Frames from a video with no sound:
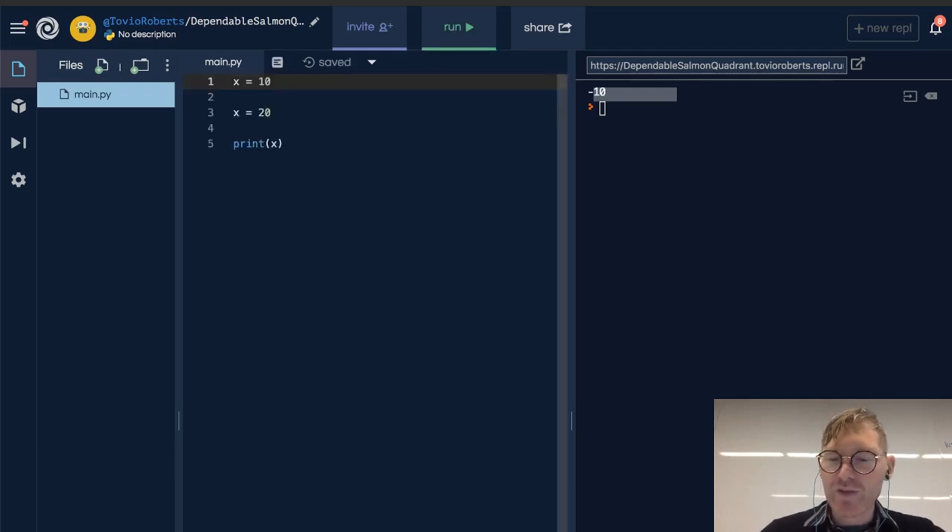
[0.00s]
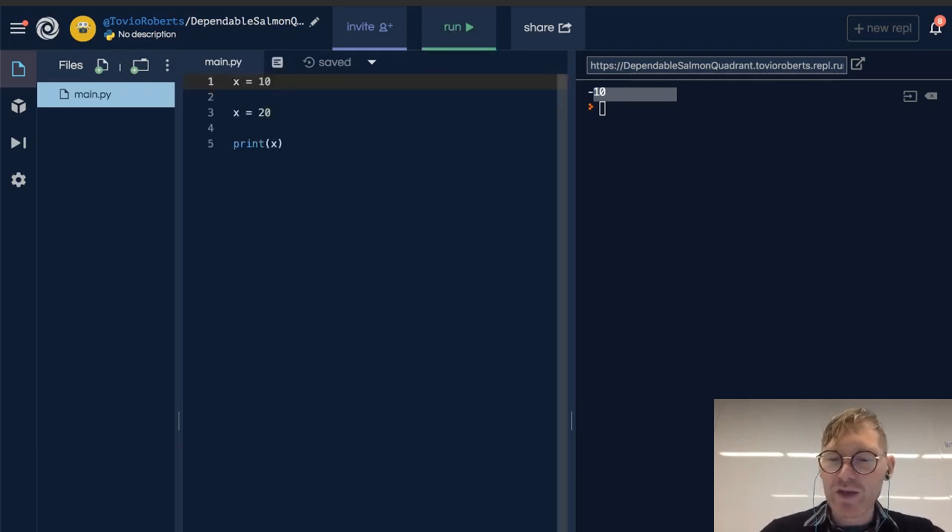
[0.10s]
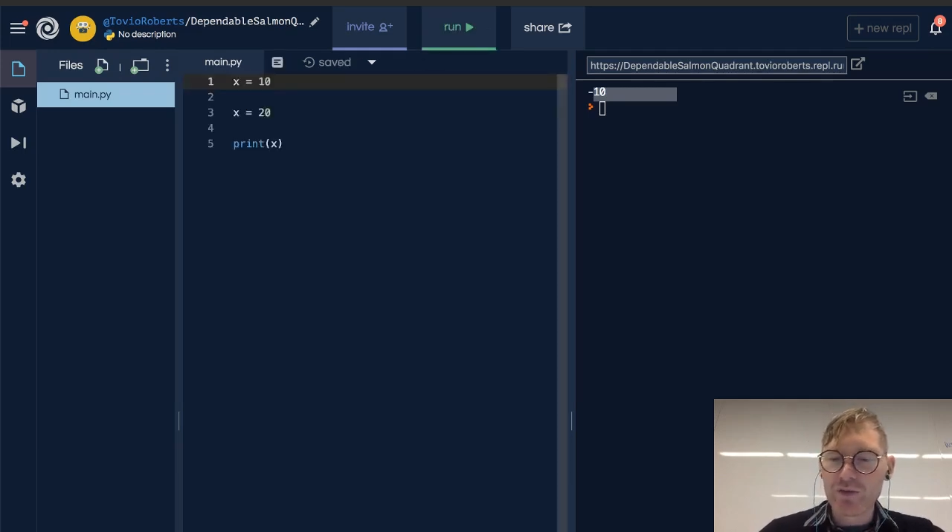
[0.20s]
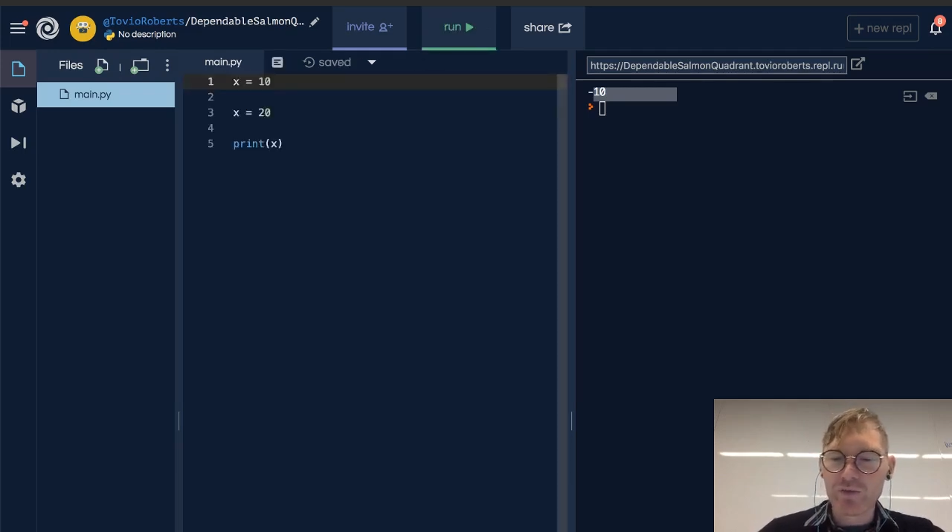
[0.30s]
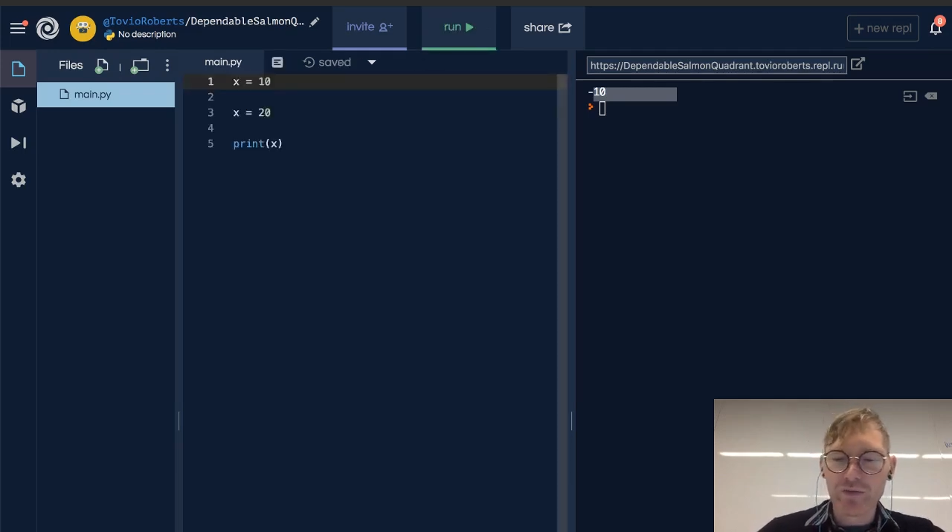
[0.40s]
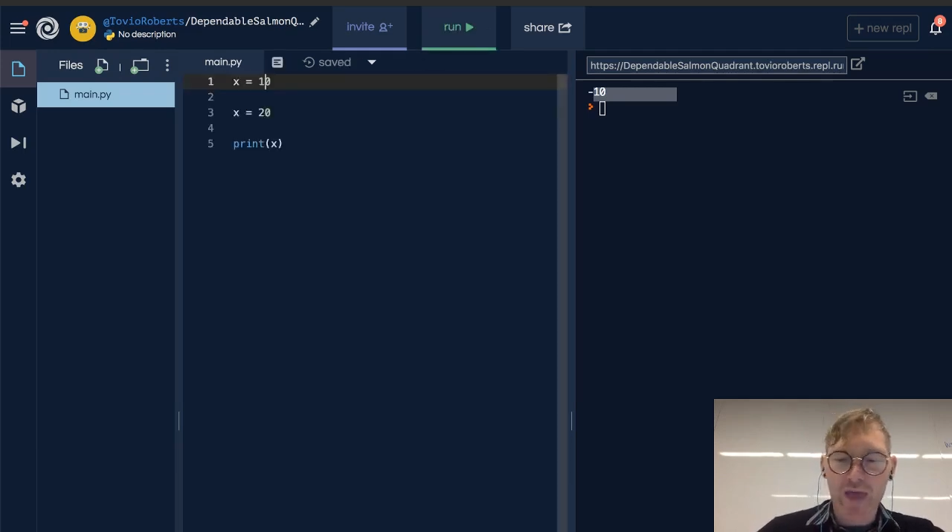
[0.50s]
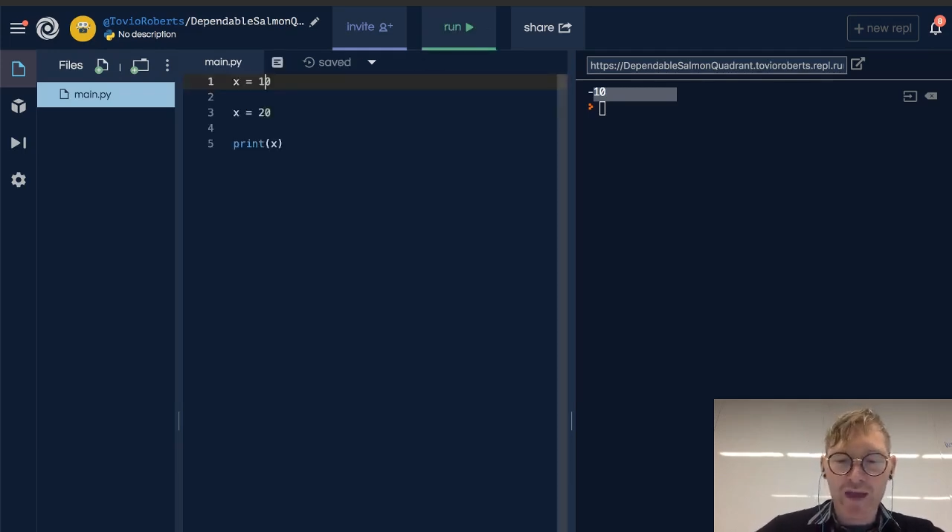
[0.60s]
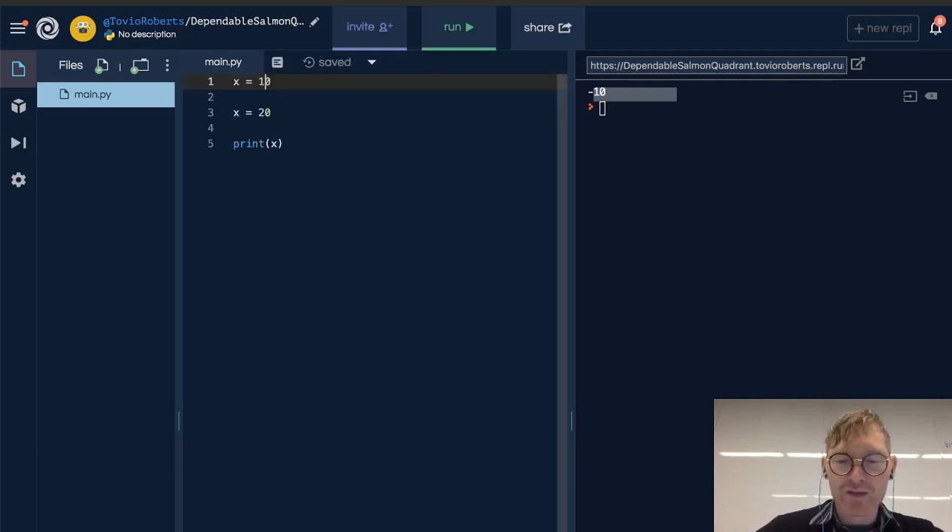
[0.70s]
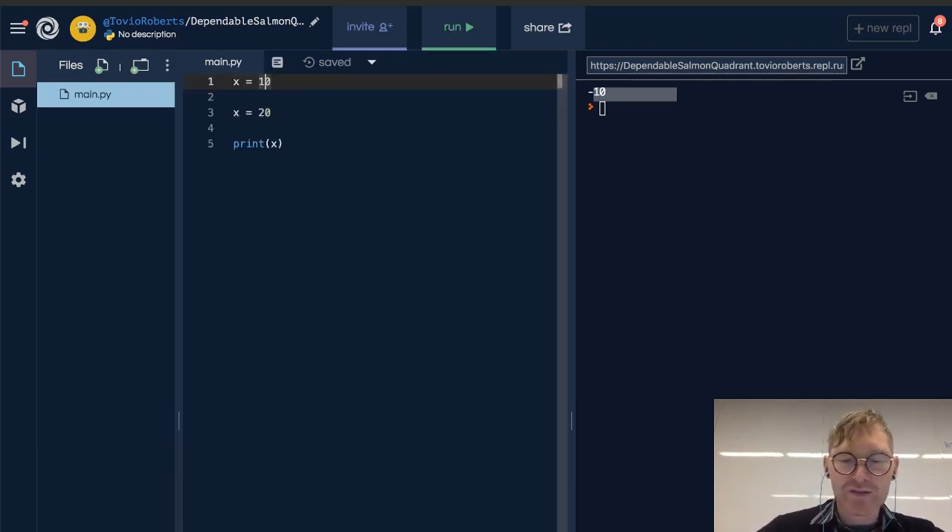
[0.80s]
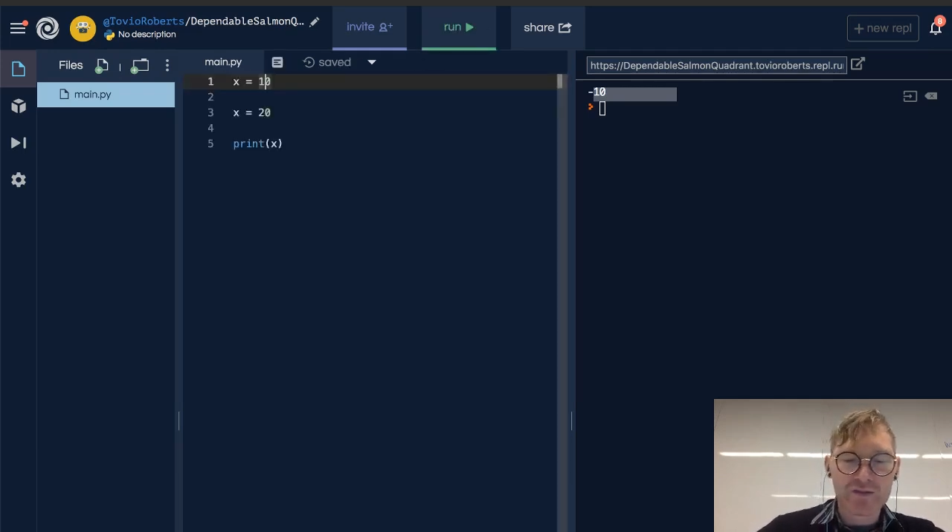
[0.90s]
value of
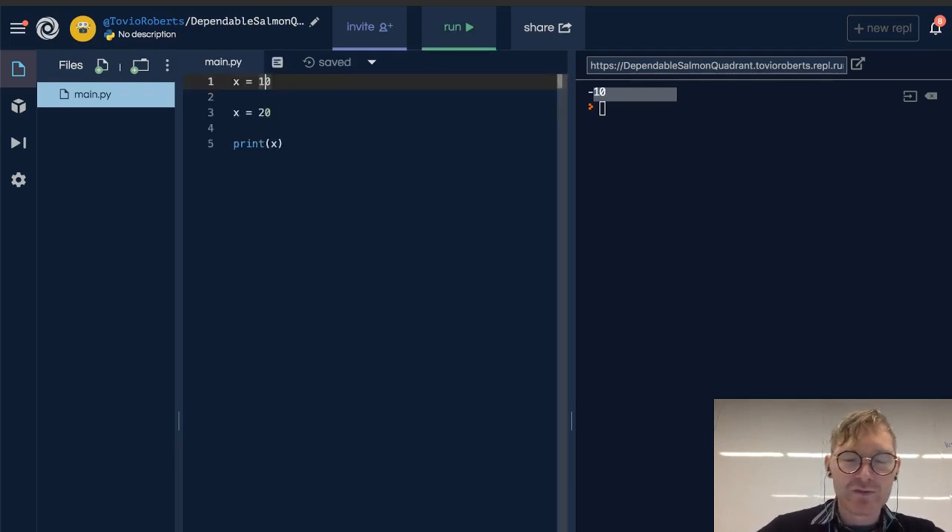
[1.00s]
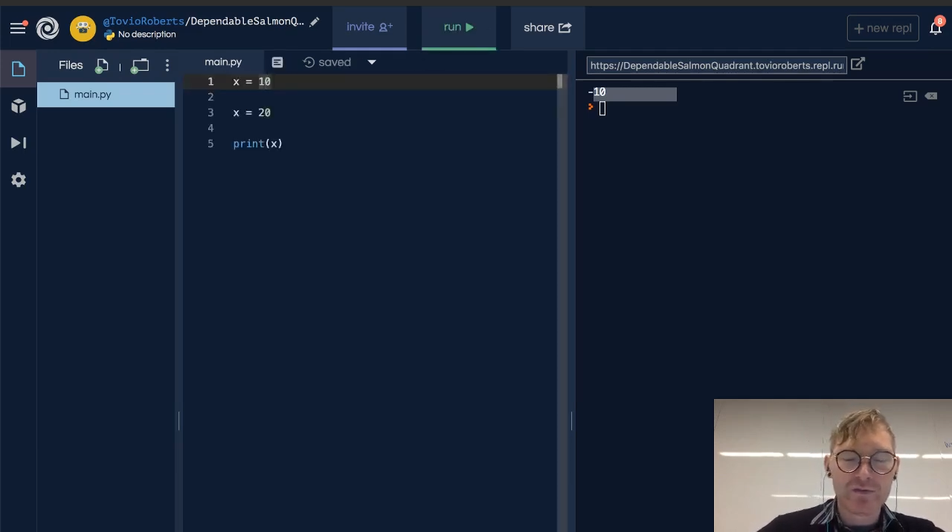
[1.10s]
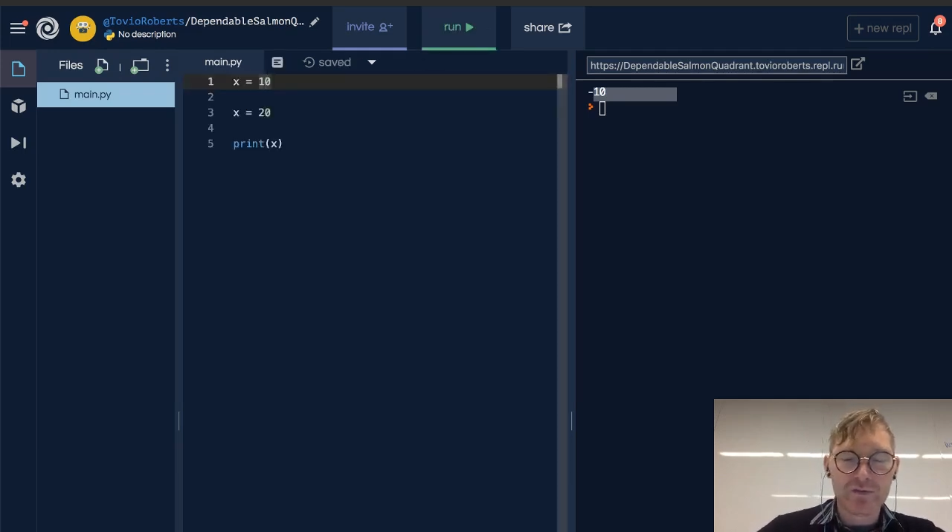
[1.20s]
x